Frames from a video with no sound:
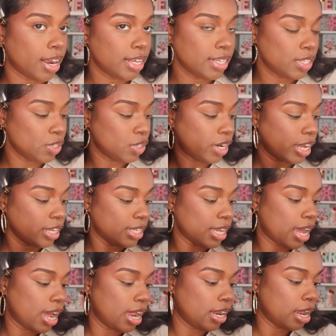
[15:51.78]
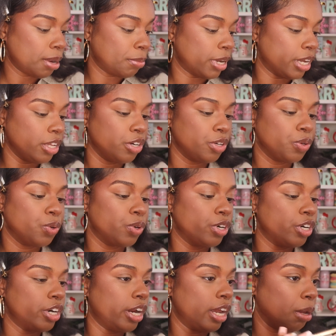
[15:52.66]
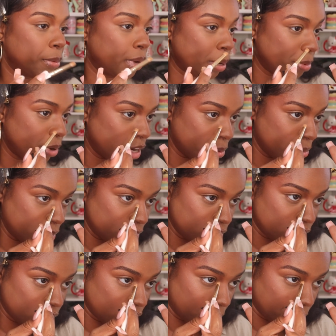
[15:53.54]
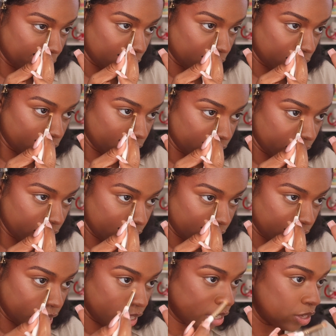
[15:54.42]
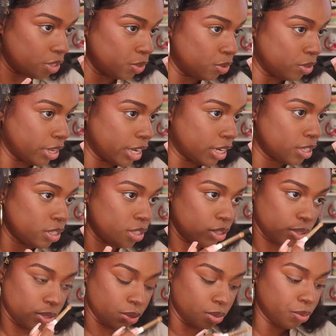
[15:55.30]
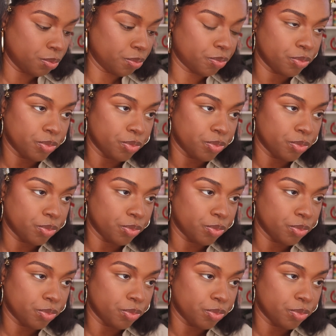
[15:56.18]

I still like to highlight my inner corner and my brow bone, so I'm gonna go ahead and do that too.